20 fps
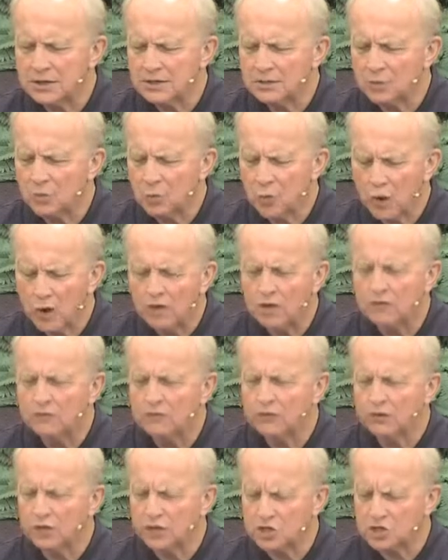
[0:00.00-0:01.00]

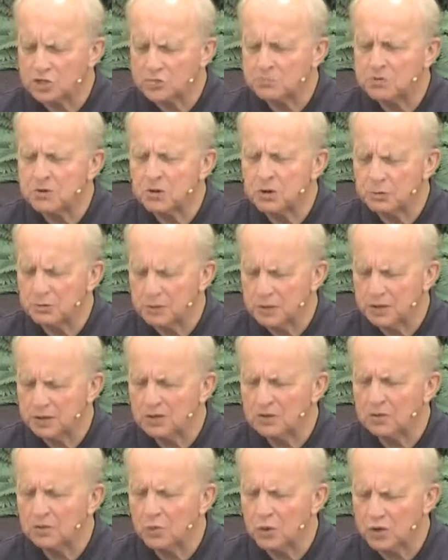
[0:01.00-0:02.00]
wonderful experiment
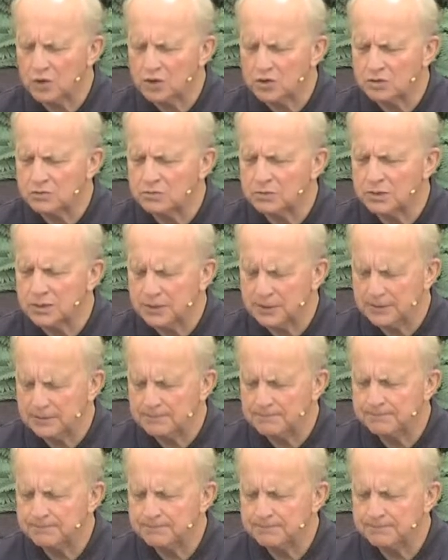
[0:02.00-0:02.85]
was to be.